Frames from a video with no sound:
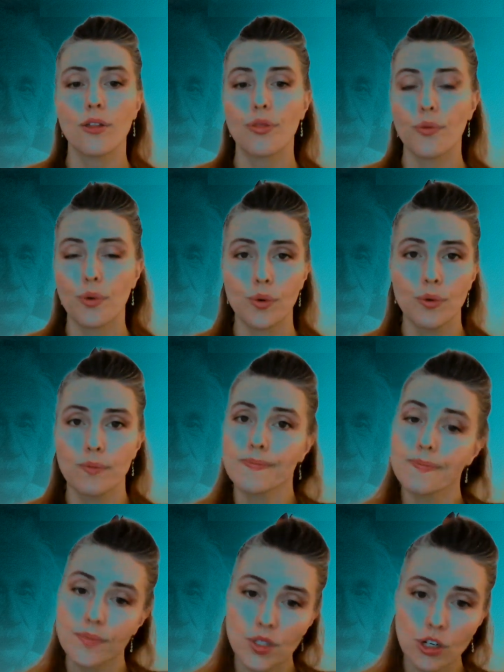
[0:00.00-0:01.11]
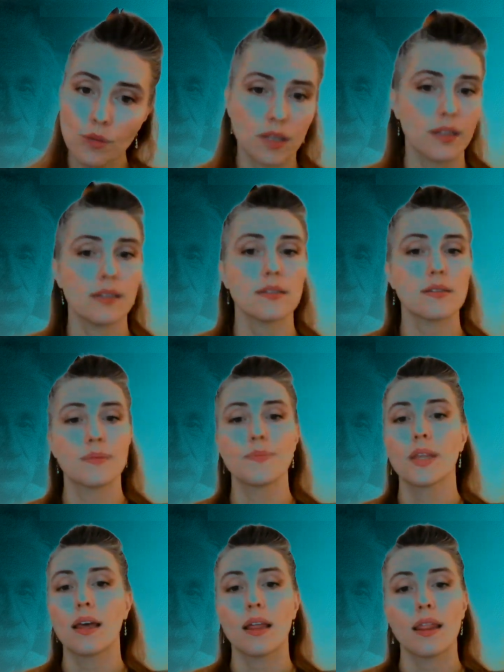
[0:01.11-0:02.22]
through turbulence
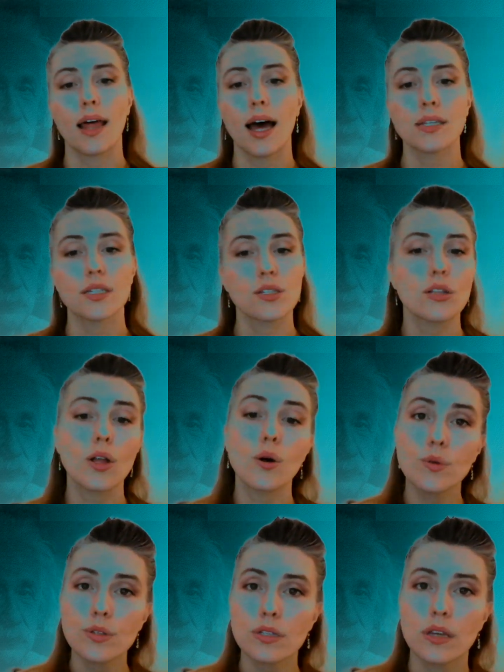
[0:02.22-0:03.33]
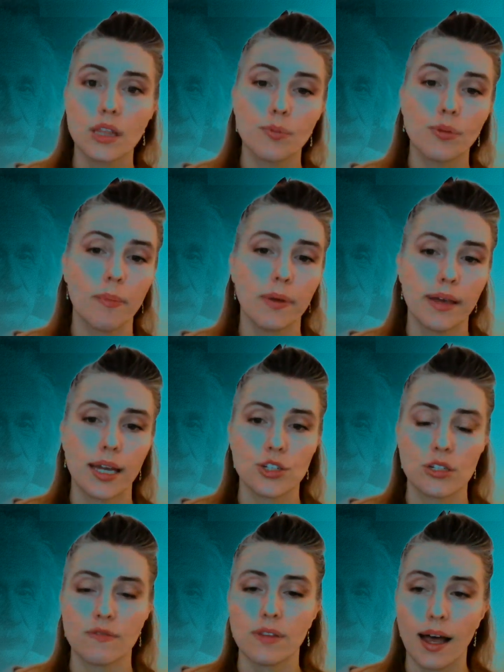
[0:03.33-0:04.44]
that slows the
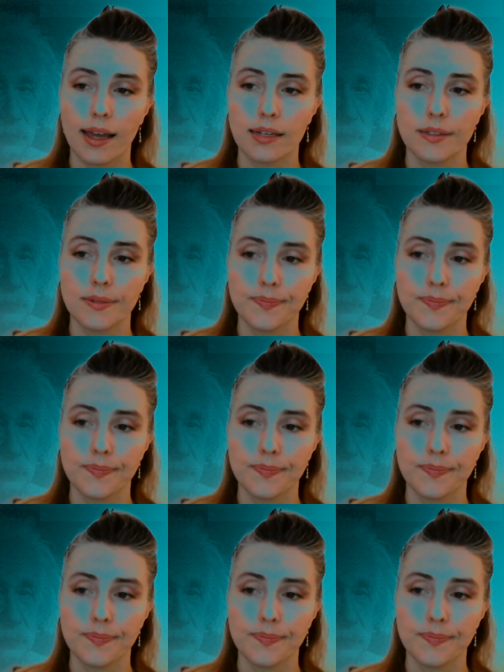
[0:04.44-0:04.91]
propagation of light.